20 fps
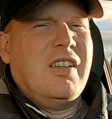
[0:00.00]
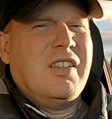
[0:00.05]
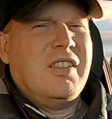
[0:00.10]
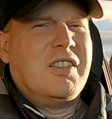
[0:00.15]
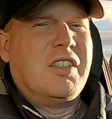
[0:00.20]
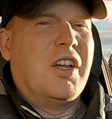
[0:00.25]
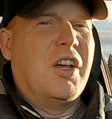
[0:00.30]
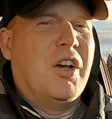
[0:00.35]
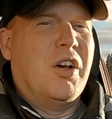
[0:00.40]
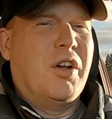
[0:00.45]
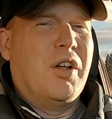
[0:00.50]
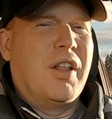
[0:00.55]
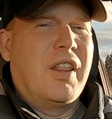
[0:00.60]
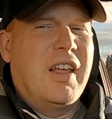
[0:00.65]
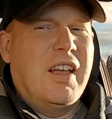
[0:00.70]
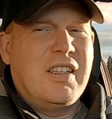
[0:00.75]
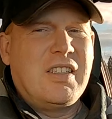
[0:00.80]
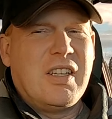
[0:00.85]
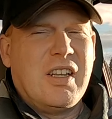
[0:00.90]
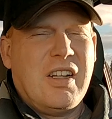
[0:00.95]
So
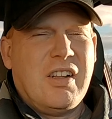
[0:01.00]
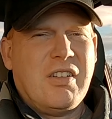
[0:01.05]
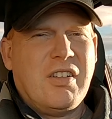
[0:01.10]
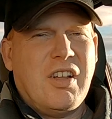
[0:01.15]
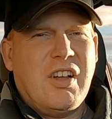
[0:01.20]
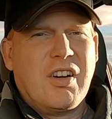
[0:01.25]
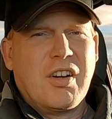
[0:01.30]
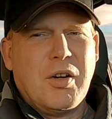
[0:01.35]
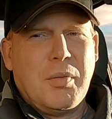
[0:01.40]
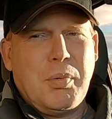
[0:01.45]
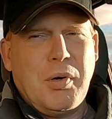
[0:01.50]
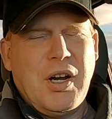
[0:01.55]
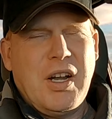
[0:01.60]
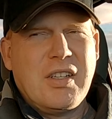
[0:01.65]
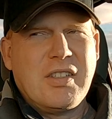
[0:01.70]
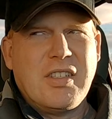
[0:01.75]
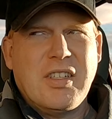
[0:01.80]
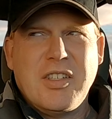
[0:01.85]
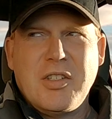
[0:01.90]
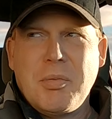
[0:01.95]
that's a longer
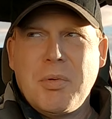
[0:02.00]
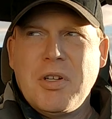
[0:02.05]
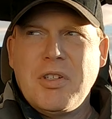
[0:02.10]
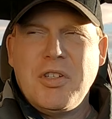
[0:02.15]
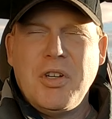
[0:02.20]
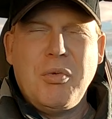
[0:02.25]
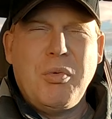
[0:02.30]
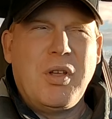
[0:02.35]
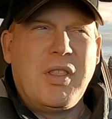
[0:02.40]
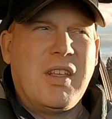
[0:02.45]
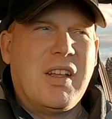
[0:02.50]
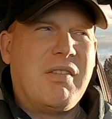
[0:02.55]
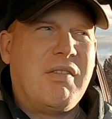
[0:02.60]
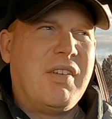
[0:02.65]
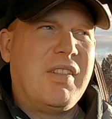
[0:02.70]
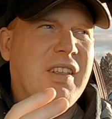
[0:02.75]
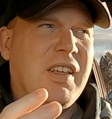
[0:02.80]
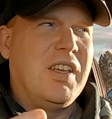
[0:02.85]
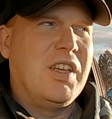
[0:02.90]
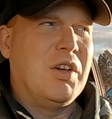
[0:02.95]
process, especially with
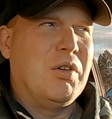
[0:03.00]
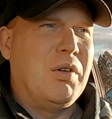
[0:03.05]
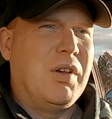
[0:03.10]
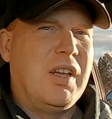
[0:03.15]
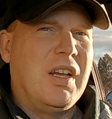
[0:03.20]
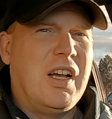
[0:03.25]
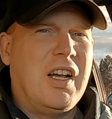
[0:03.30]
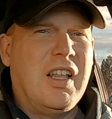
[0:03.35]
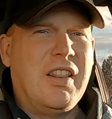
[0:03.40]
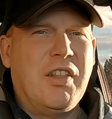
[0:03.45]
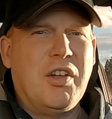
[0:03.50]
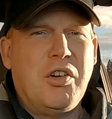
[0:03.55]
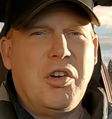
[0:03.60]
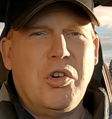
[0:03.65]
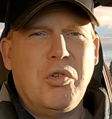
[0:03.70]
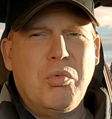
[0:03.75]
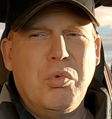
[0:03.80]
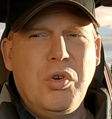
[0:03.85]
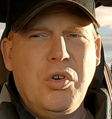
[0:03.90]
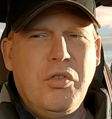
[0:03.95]
everything going on, the
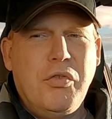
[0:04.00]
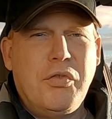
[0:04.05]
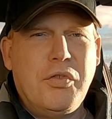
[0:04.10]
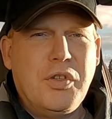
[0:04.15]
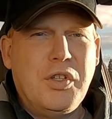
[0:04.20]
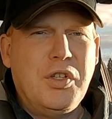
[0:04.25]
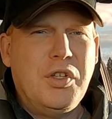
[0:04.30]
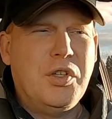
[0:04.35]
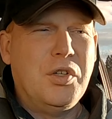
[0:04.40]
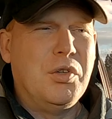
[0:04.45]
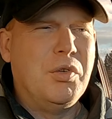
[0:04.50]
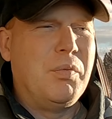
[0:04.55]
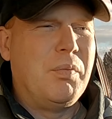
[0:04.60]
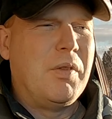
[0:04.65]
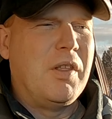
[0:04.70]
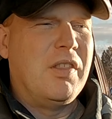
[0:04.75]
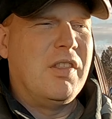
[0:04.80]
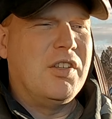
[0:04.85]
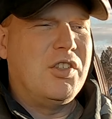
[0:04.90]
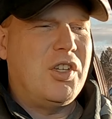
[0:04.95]
whole Wu flu,
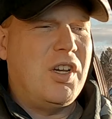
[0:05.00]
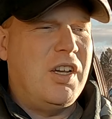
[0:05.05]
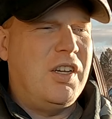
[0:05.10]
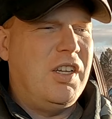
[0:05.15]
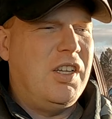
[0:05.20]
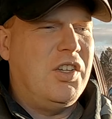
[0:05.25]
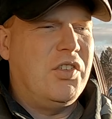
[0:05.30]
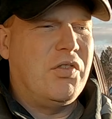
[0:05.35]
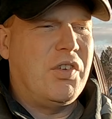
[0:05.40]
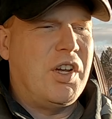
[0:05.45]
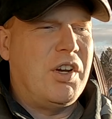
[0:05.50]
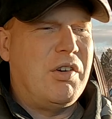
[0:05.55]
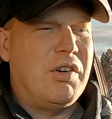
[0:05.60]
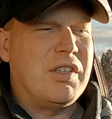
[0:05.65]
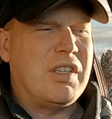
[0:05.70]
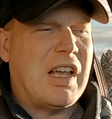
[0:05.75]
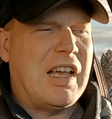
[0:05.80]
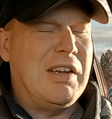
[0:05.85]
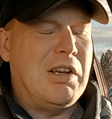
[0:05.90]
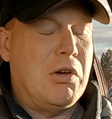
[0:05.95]
the Chinese
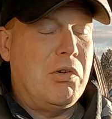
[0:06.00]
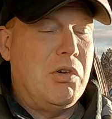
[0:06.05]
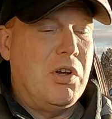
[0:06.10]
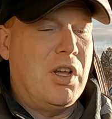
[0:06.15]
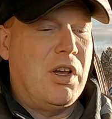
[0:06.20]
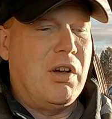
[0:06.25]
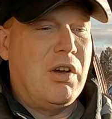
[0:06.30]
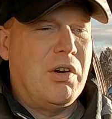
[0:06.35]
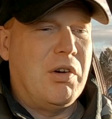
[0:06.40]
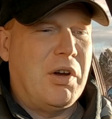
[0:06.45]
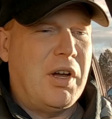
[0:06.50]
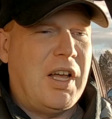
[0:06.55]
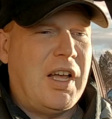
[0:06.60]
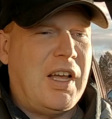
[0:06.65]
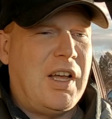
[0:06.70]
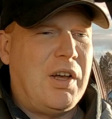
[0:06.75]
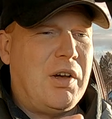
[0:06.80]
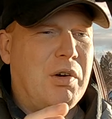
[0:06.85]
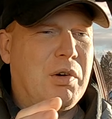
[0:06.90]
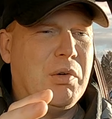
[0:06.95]
virus. I don't know
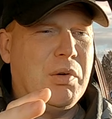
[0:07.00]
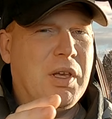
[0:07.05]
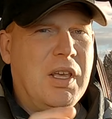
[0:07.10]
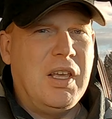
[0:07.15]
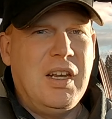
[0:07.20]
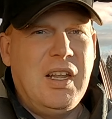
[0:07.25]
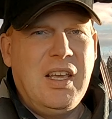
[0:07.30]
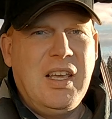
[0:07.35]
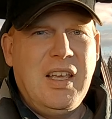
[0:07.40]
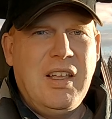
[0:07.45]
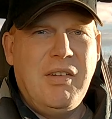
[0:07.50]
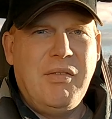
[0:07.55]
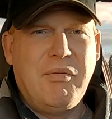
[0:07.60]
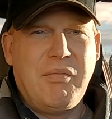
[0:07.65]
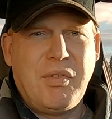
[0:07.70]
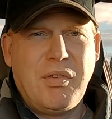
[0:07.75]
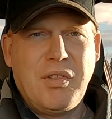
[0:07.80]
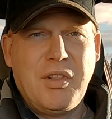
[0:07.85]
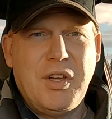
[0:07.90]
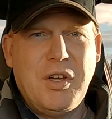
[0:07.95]
how getting in
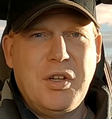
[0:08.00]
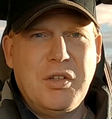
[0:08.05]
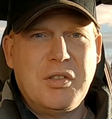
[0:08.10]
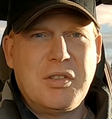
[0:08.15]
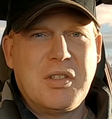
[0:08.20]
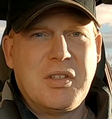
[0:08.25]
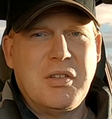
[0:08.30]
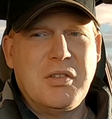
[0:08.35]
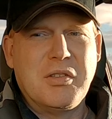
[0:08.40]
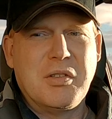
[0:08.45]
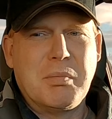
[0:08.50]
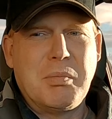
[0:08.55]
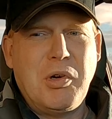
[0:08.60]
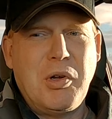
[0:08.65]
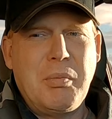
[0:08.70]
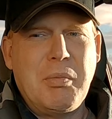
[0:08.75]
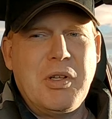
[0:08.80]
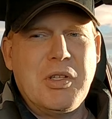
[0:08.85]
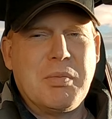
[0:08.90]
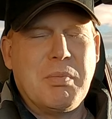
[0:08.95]
for those
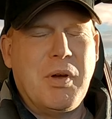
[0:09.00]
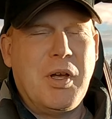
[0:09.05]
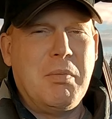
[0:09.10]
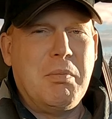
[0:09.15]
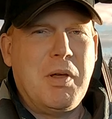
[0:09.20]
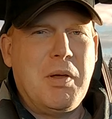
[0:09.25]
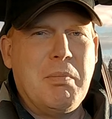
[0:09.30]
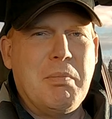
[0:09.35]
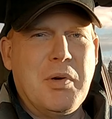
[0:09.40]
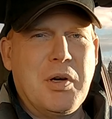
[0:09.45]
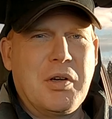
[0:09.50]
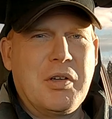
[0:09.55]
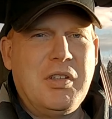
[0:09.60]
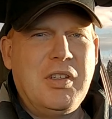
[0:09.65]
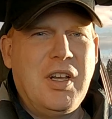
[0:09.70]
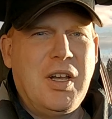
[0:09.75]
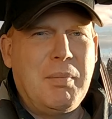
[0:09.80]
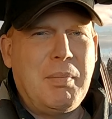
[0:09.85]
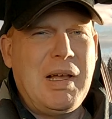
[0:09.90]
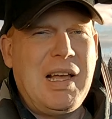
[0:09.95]
appointments might be
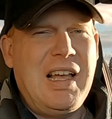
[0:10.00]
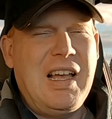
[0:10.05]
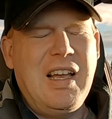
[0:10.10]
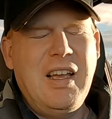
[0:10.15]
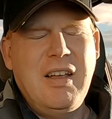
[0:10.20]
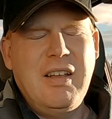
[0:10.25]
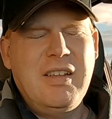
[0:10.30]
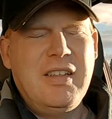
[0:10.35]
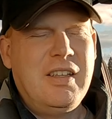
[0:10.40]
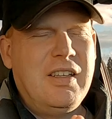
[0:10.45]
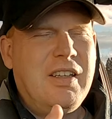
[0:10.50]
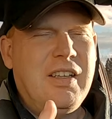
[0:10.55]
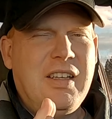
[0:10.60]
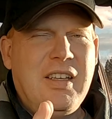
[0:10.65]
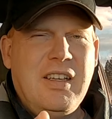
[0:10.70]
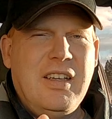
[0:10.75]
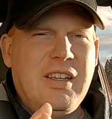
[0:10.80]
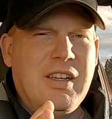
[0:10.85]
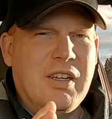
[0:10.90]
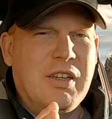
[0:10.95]
booked up.
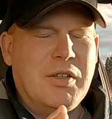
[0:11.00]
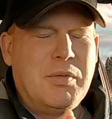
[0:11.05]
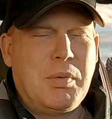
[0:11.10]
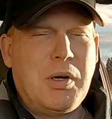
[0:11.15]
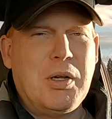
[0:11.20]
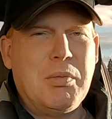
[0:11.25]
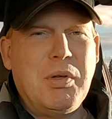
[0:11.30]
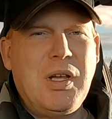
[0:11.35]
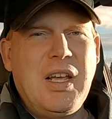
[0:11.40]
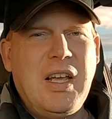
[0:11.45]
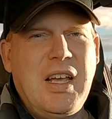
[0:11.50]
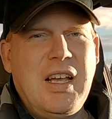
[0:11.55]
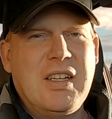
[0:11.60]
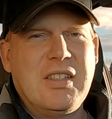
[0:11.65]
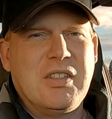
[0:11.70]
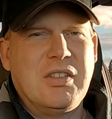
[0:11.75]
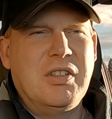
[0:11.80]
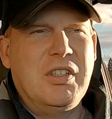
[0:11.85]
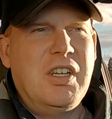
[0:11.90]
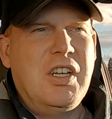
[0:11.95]
You know, it's probably a
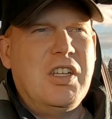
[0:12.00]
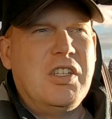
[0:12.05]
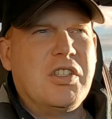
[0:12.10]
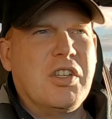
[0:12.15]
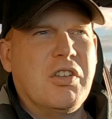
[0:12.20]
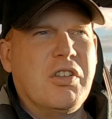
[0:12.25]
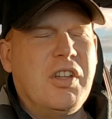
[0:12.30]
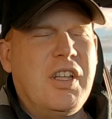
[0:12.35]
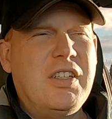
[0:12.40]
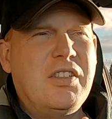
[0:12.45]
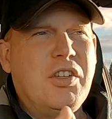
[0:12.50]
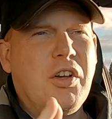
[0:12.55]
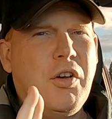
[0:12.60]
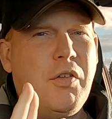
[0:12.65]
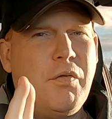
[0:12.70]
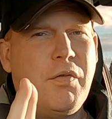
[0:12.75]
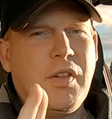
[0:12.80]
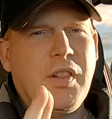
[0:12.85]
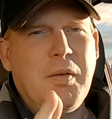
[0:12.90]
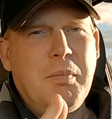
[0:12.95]
hassle. So let's
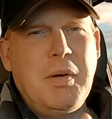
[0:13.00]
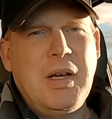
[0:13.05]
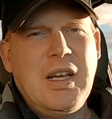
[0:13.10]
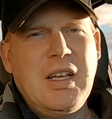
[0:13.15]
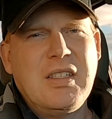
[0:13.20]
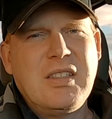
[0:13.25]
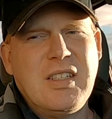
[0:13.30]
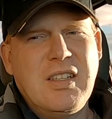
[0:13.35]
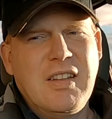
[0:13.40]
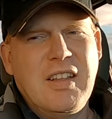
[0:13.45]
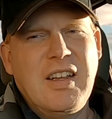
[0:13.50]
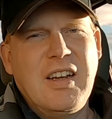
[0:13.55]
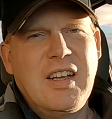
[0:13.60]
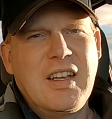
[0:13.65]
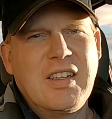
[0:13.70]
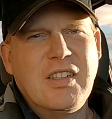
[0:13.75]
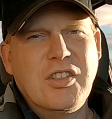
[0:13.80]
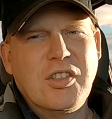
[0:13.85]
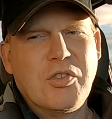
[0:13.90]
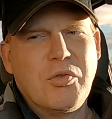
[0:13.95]
hope for the best, and then
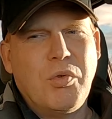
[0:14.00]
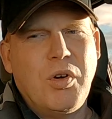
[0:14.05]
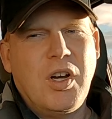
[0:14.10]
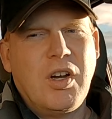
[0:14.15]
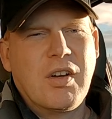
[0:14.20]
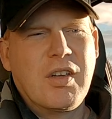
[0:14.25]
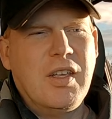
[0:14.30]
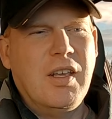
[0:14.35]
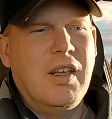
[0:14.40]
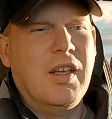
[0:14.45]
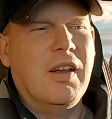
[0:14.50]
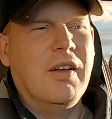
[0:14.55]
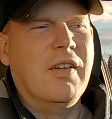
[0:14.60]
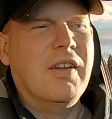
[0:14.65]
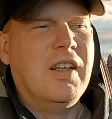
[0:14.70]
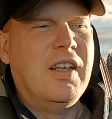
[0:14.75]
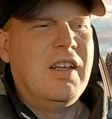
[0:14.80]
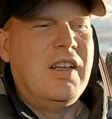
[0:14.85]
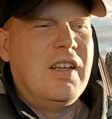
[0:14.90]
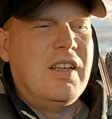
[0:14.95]
I can just walk in,
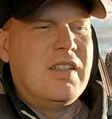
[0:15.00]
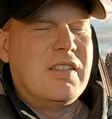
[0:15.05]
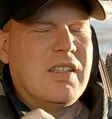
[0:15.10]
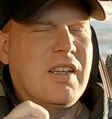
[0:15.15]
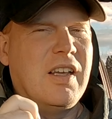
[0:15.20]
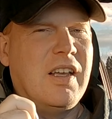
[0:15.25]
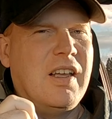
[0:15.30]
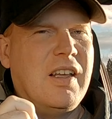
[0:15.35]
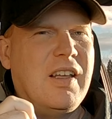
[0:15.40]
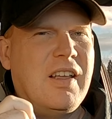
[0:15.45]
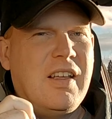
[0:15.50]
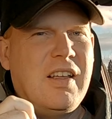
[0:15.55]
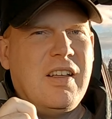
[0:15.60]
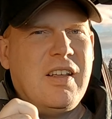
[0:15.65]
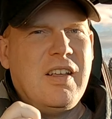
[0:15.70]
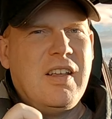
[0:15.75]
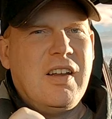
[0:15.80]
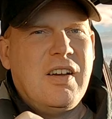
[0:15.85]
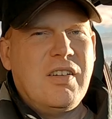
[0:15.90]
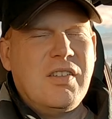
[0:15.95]
say,
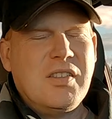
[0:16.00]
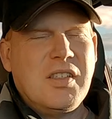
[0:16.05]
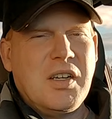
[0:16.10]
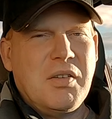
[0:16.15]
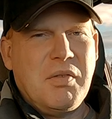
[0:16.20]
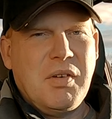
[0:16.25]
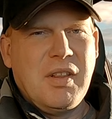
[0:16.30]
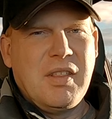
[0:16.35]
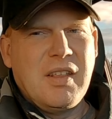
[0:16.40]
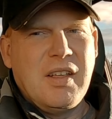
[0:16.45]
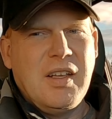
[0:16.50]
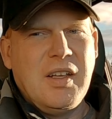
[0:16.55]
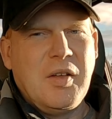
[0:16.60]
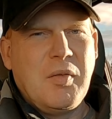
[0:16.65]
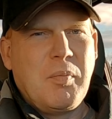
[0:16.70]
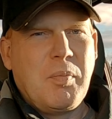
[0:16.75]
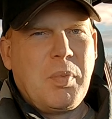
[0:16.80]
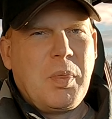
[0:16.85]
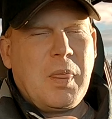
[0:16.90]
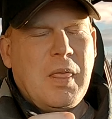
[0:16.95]
here's
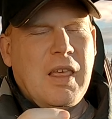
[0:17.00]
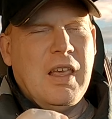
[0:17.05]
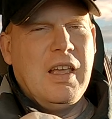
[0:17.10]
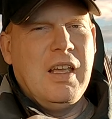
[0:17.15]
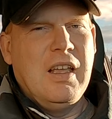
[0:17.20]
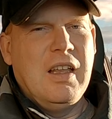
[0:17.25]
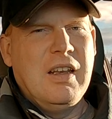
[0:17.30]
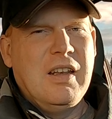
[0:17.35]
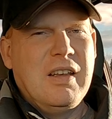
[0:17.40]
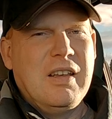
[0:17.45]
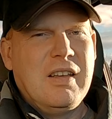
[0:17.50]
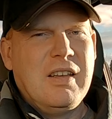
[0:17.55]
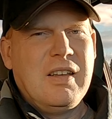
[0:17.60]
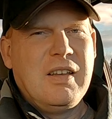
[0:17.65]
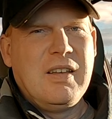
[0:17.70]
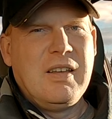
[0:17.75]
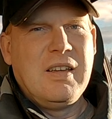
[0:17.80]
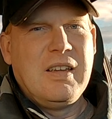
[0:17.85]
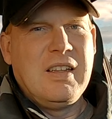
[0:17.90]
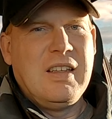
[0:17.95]
everything, and
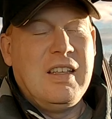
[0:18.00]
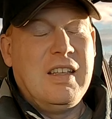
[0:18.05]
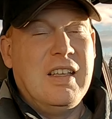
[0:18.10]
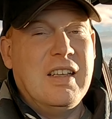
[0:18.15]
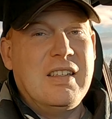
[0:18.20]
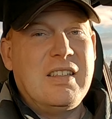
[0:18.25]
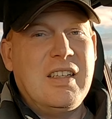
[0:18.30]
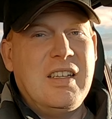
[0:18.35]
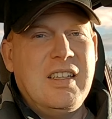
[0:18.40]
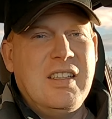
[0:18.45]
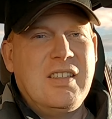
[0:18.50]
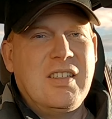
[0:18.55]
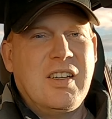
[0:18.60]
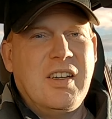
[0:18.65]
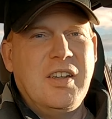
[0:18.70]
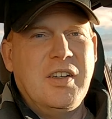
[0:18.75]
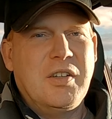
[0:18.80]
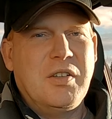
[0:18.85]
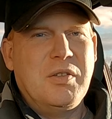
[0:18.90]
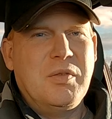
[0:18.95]
get a
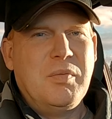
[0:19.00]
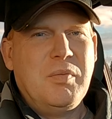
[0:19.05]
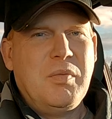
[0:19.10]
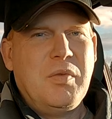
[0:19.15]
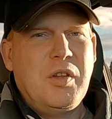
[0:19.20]
title.